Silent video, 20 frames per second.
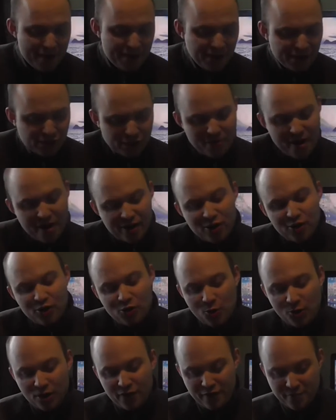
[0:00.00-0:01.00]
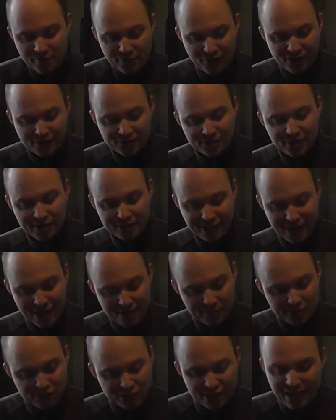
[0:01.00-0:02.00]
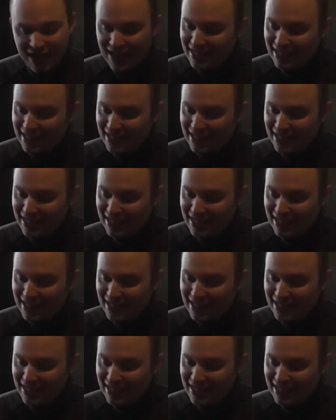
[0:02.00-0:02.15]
the Inter-American Court of Human Rights was established in